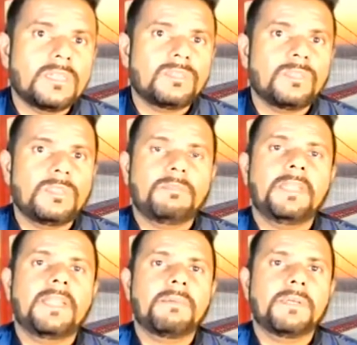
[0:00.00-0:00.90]
So it's
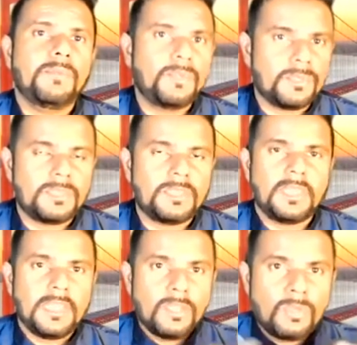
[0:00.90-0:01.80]
become a mucus
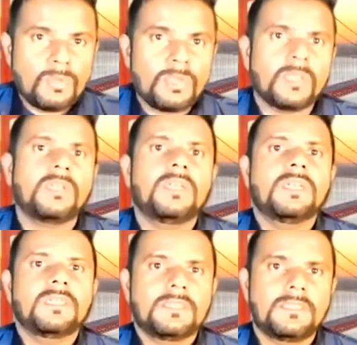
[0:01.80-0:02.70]
into their
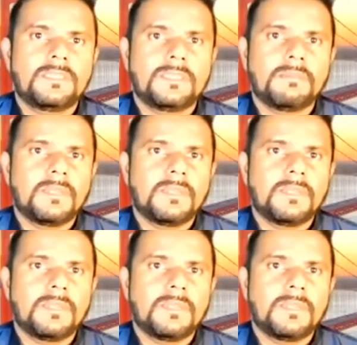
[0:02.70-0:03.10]
system.